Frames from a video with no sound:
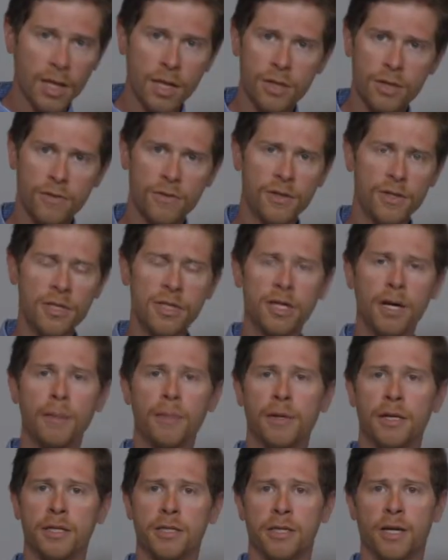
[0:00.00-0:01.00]
So first up,
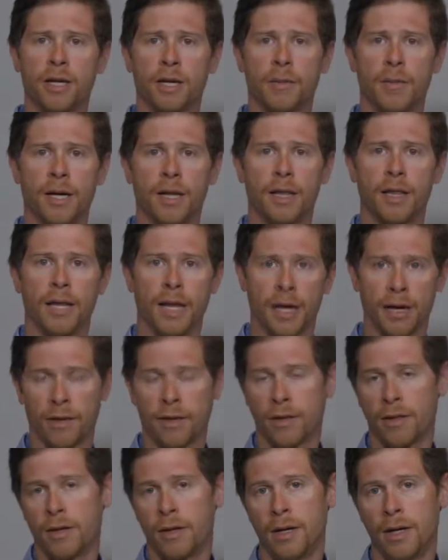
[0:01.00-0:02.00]
let's talk about length.
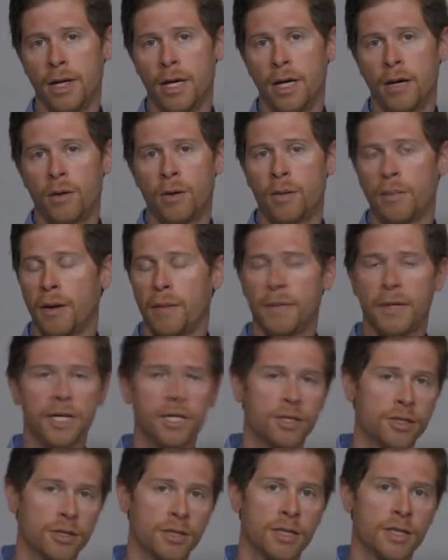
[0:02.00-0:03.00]
We might be
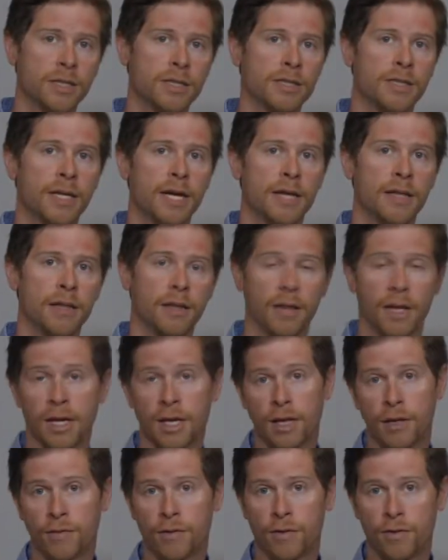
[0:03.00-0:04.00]
interested in, say, the
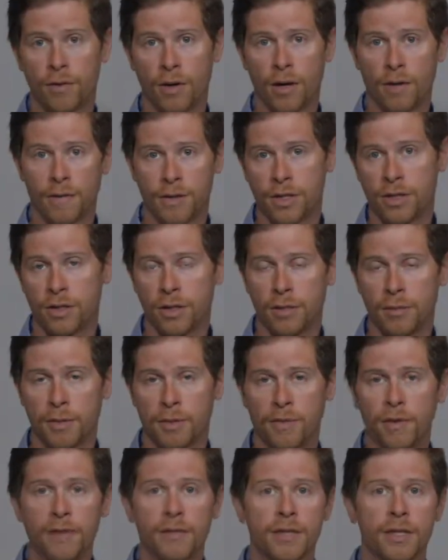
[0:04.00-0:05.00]
length of a stream or
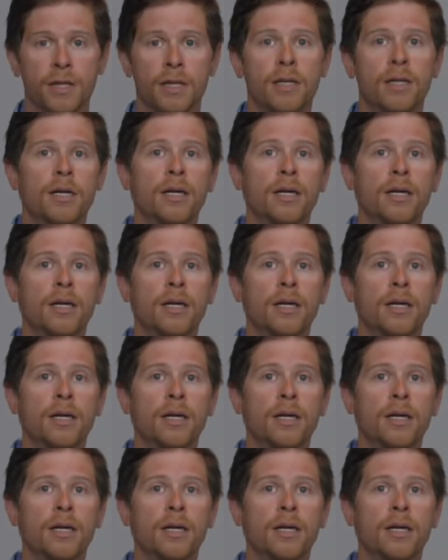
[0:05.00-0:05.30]
river.